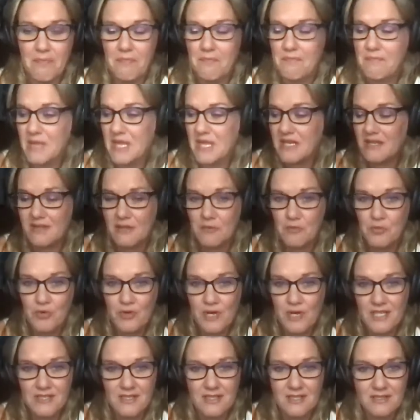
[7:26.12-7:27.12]
been in the
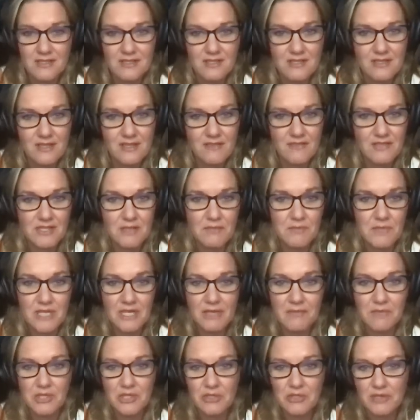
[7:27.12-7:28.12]
presence of somebody
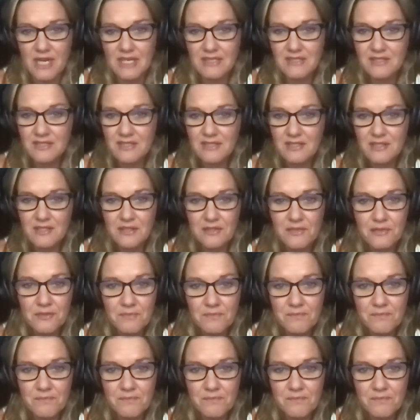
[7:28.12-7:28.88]
I'm attracted to.